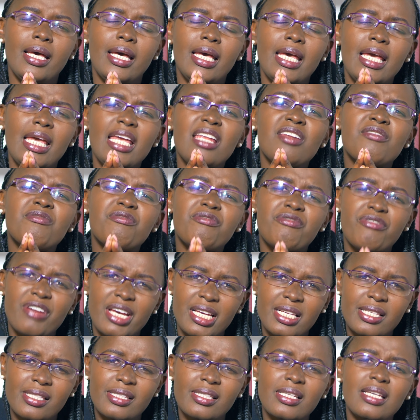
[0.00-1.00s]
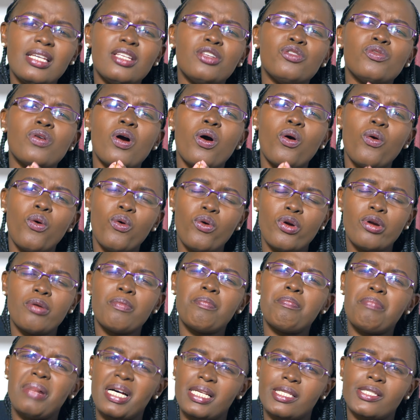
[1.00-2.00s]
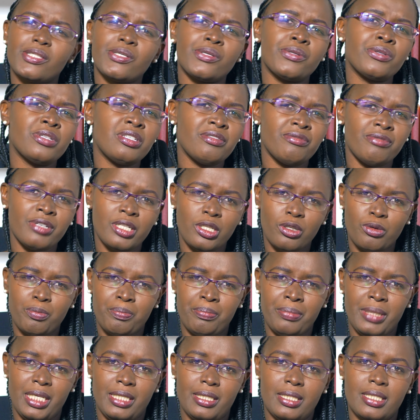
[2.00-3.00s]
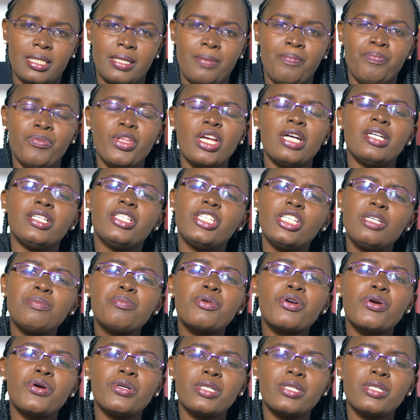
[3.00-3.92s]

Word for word: invest in your own personal development. Jim Rohn